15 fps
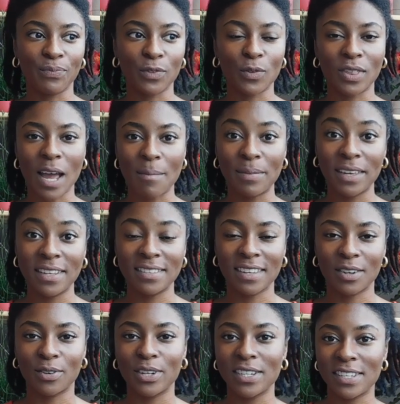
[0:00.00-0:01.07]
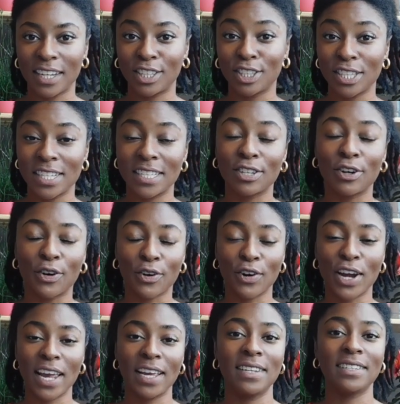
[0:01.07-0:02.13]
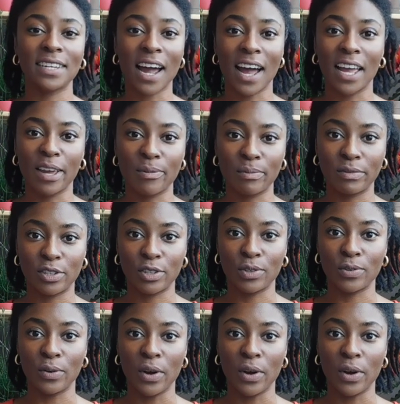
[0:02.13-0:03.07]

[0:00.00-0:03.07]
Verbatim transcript: With that being said, orientation is a great time to